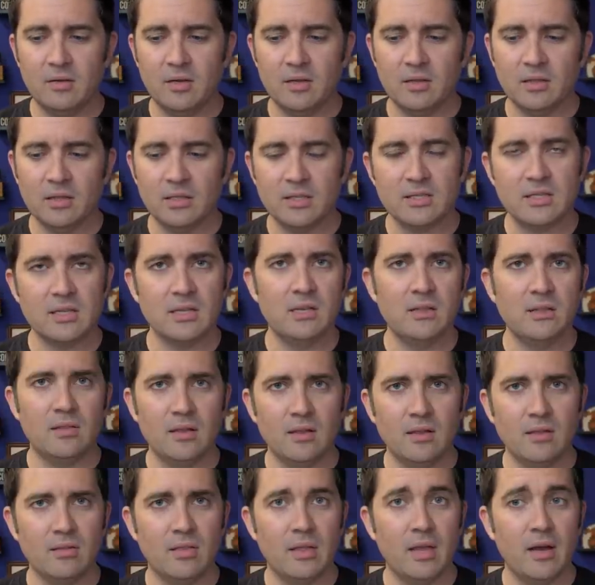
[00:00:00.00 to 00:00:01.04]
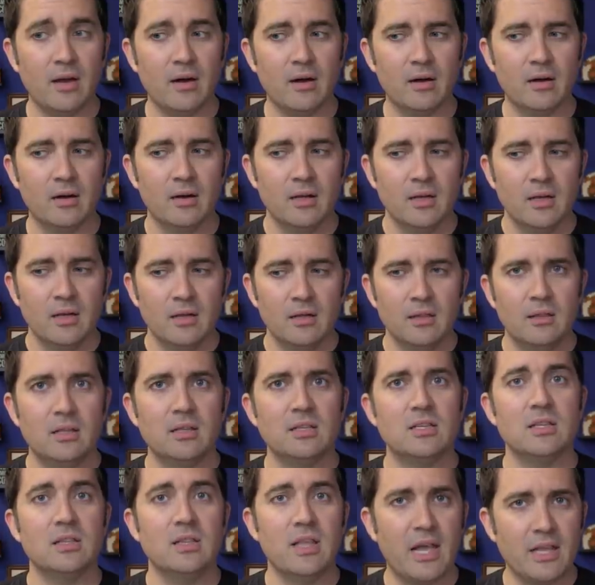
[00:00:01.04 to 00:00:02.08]
and list anything there
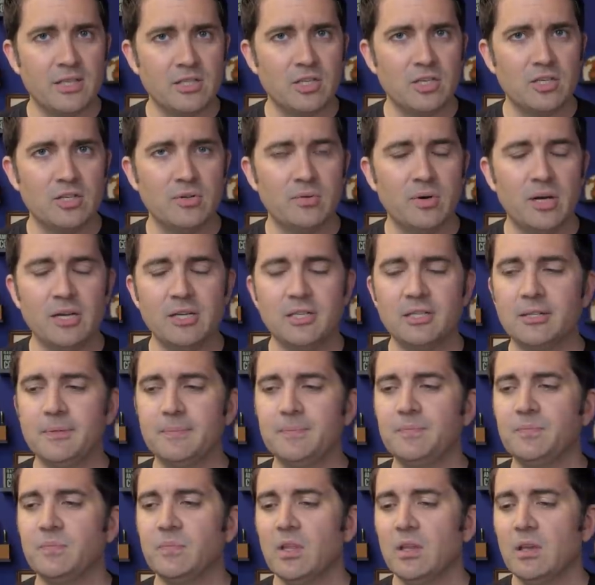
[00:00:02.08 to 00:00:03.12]
that's in that situation.